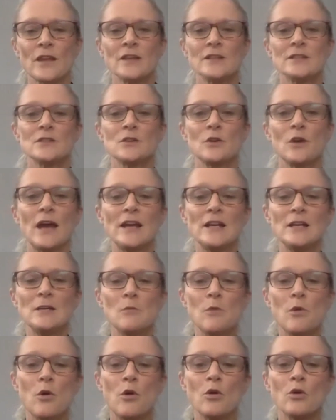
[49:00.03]
So any
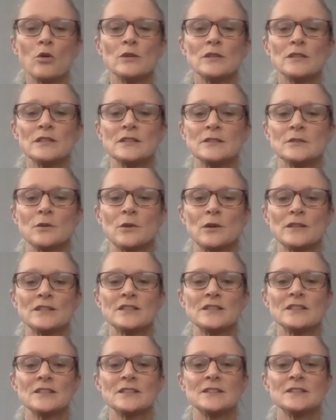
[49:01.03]
more
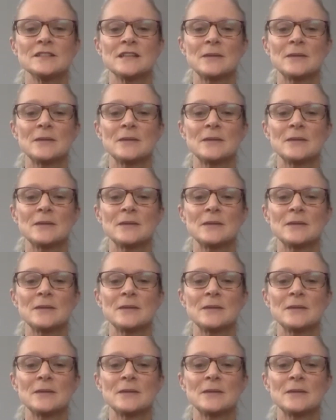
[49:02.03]
questions?